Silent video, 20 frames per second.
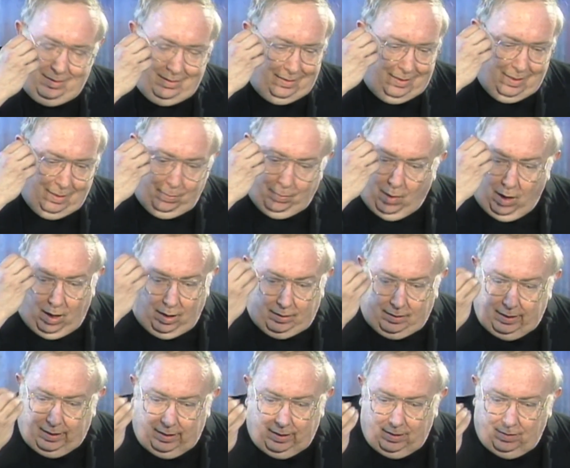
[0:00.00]
the
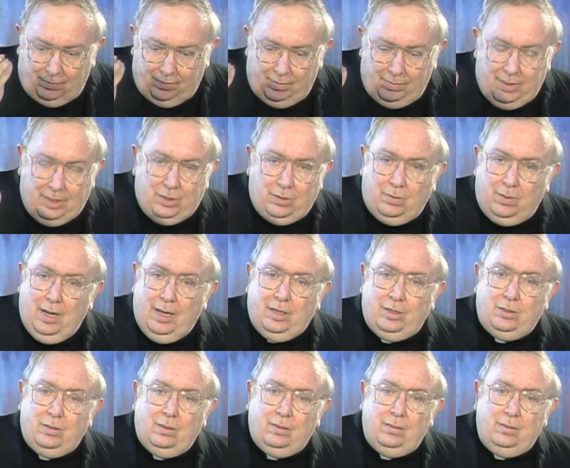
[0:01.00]
body of the
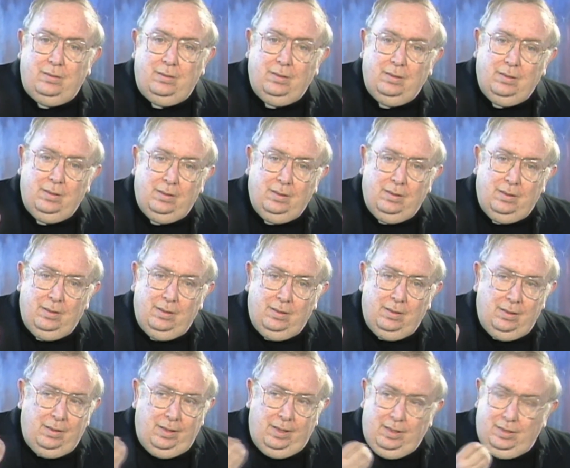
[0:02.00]
resurrection
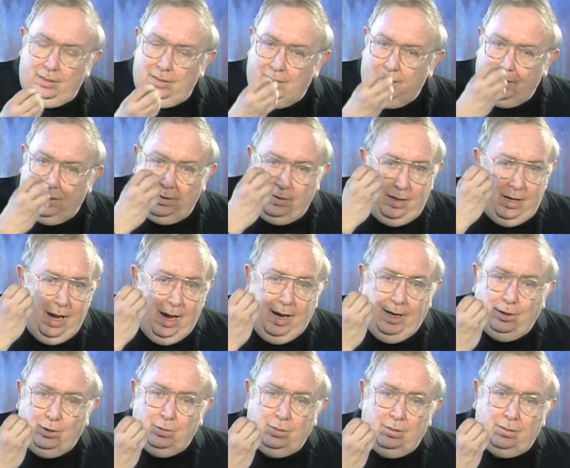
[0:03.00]
is a
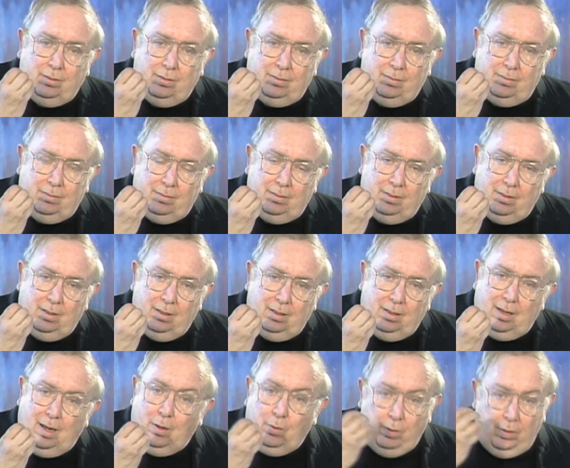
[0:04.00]
creation
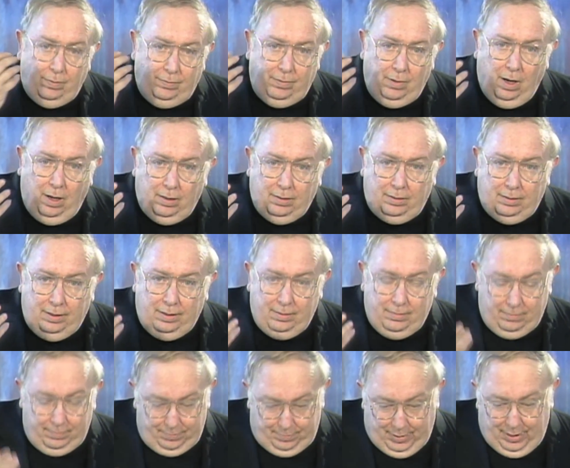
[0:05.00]
out of nothing,
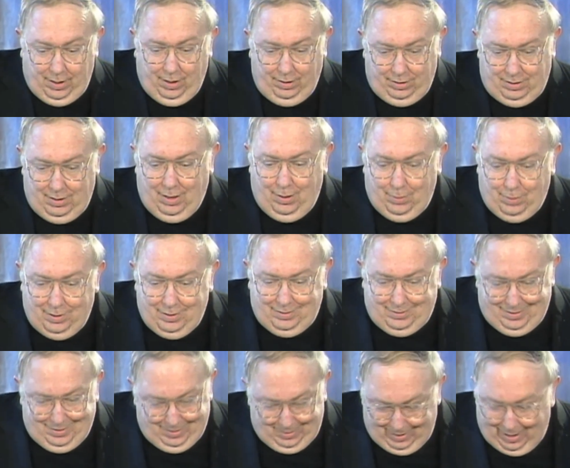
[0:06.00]
because our
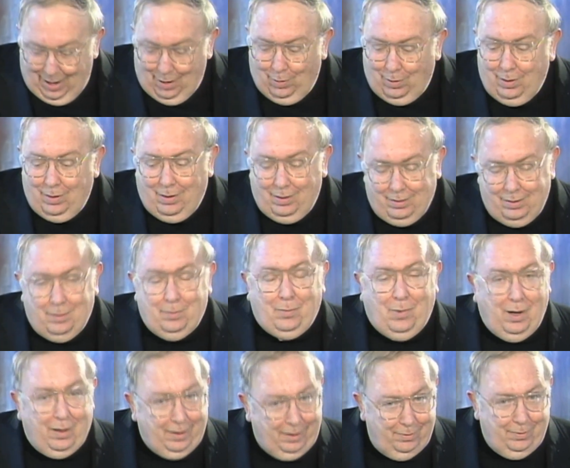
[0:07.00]
other
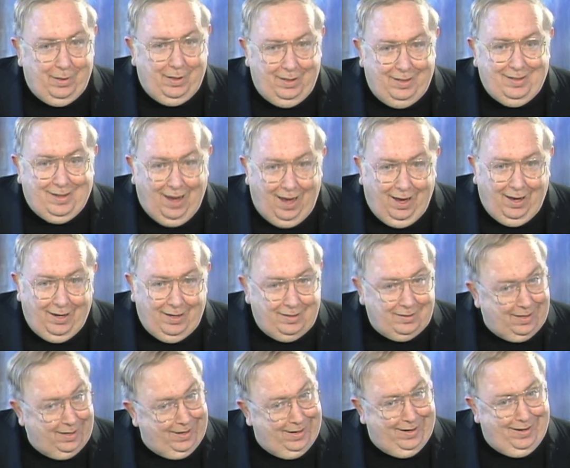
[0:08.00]
body really dies.
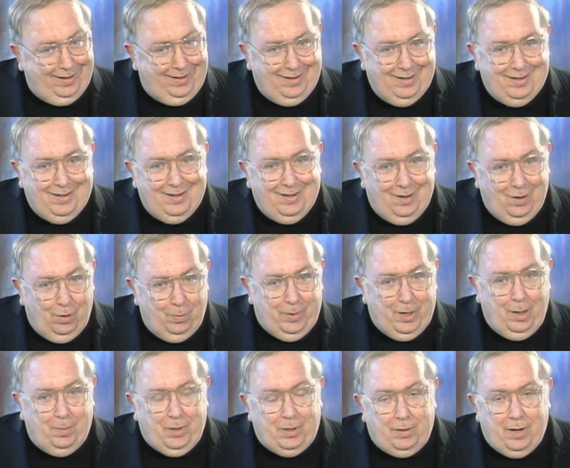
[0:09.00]
Hey, open
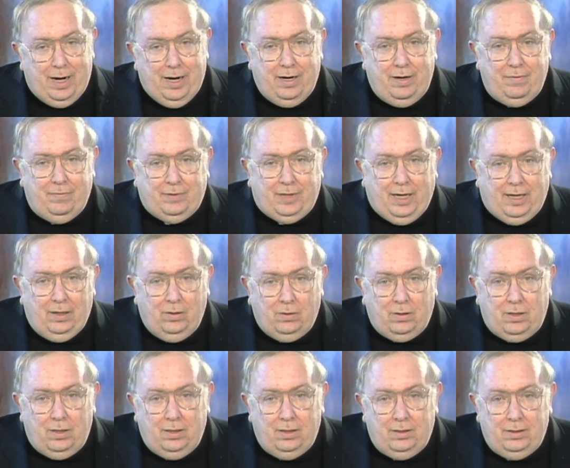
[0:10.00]
up a grave, take a
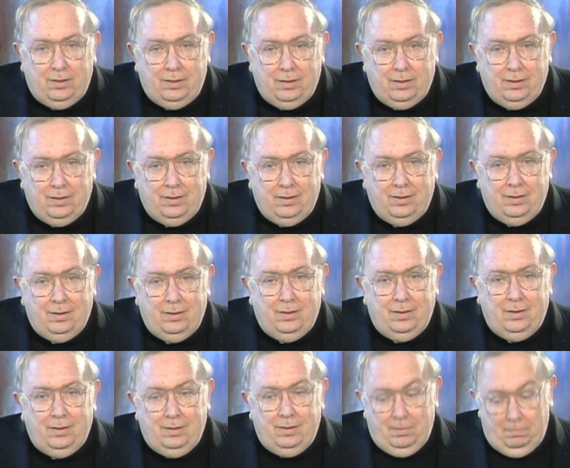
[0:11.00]
look.
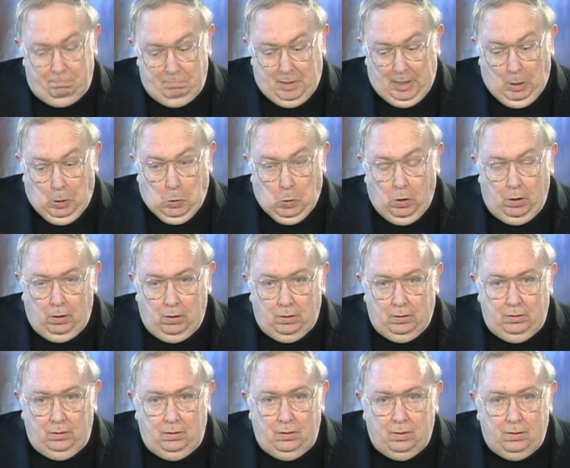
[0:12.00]

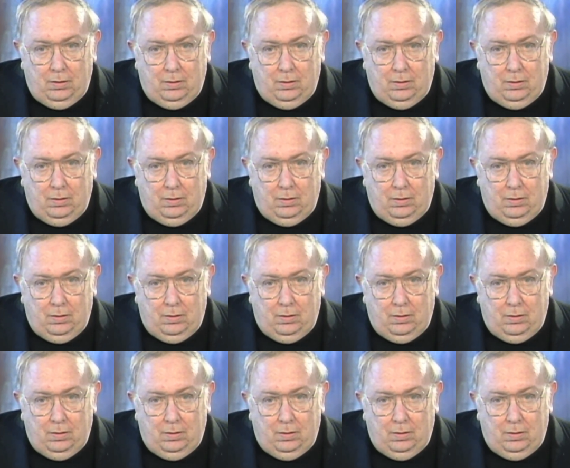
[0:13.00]
Gone.